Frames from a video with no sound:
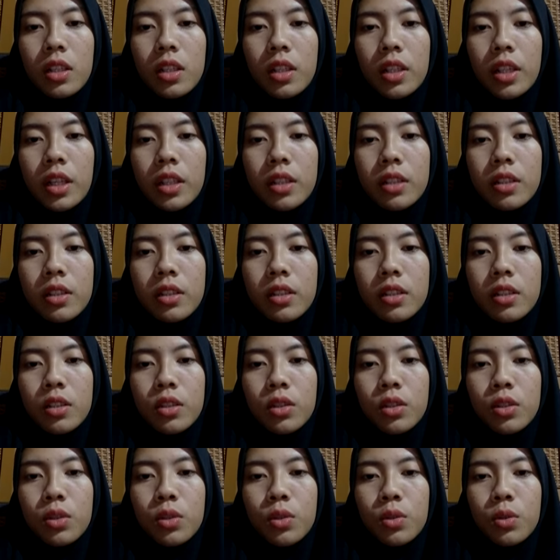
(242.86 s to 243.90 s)
led
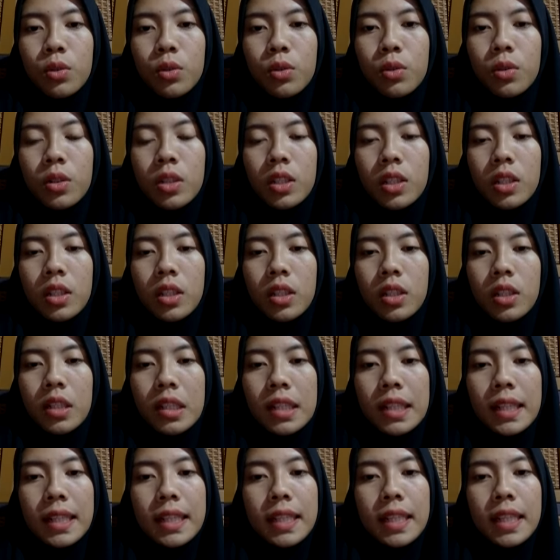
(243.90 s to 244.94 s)
to a
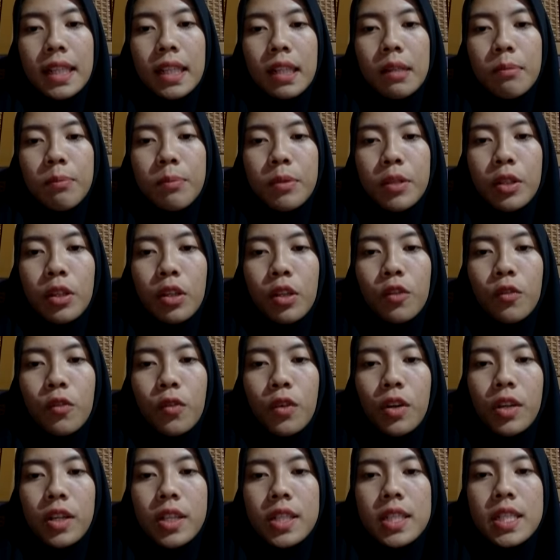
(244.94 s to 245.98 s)
critical period
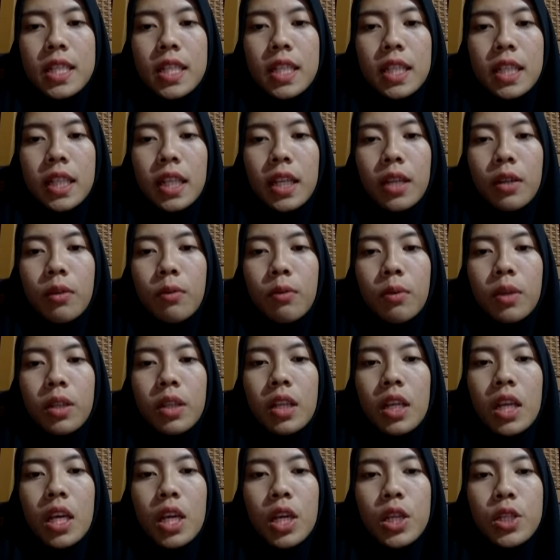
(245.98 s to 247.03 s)
for syntax
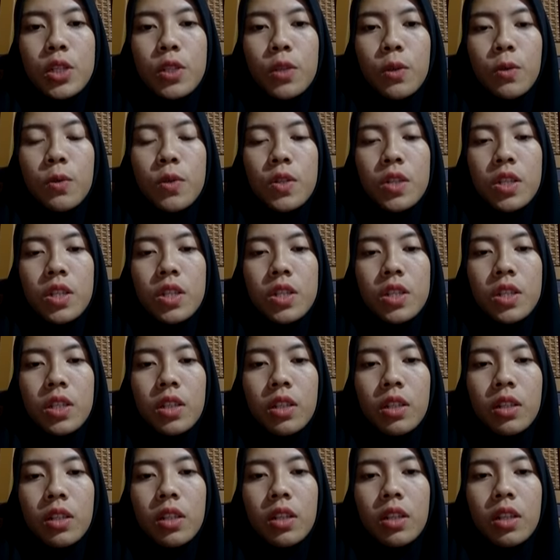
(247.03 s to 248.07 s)
with
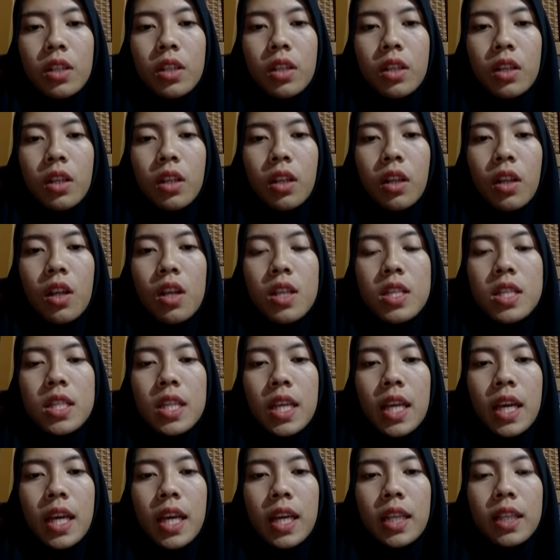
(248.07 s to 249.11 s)
acquisition cost
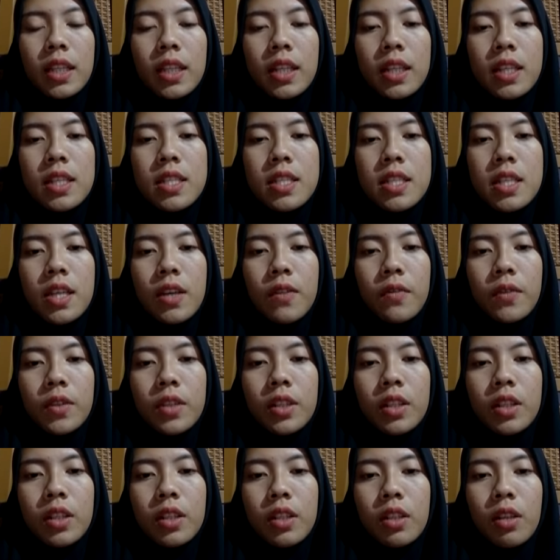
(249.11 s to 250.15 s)
at
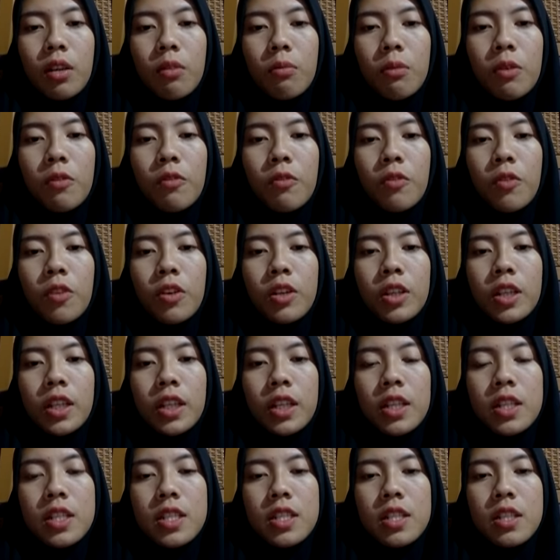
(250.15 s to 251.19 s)
17.4
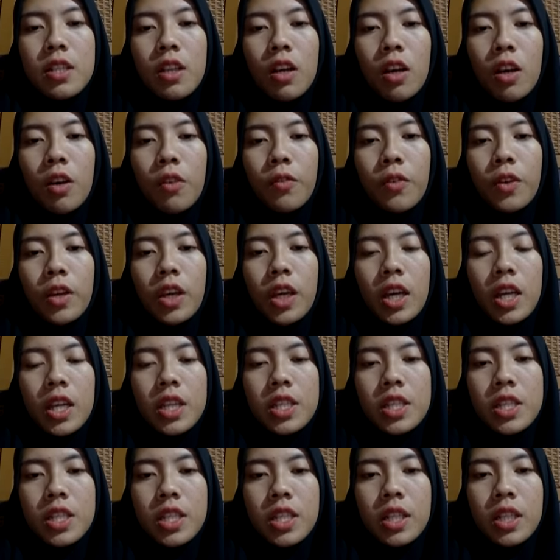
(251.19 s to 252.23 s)
years of
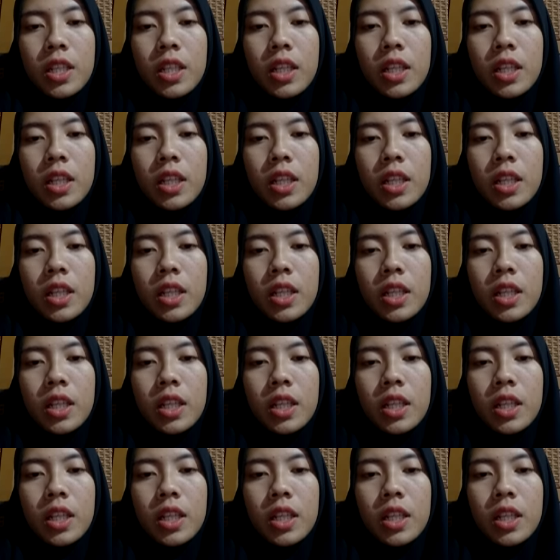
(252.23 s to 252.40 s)
age.